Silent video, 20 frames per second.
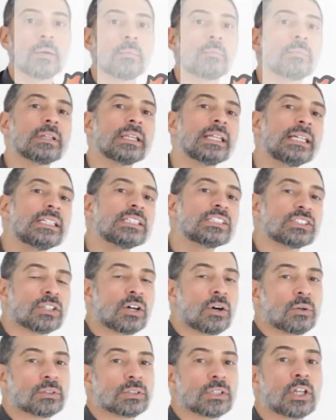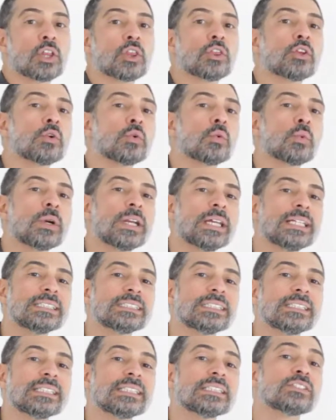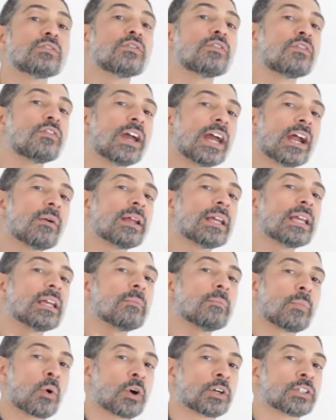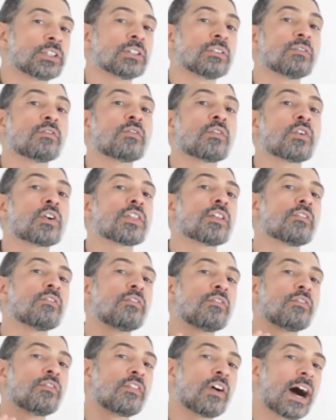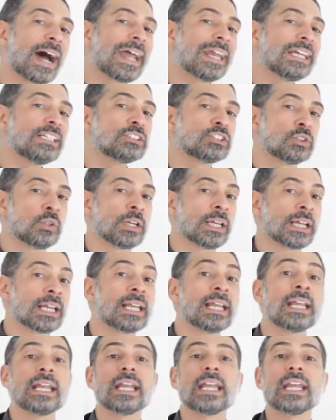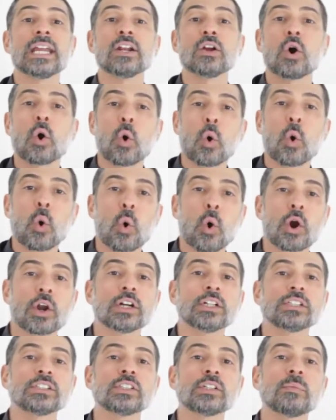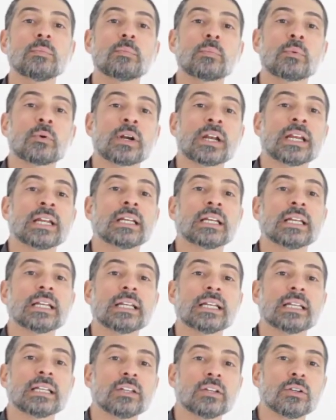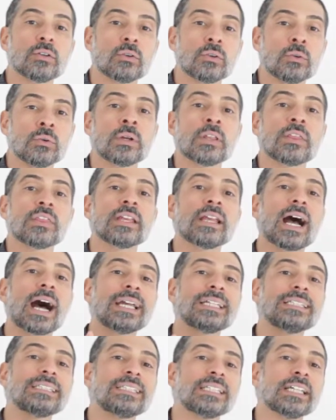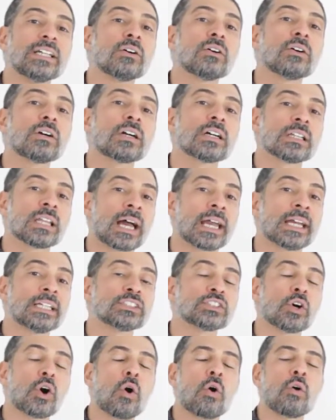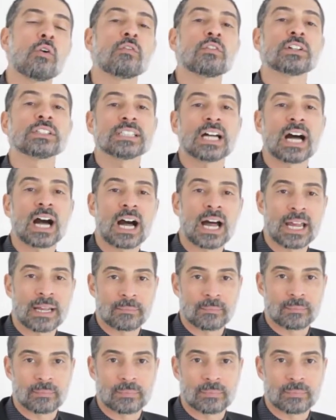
Please note, the reason is very important for the fine-tuning in order to bring you the ideal clients over time.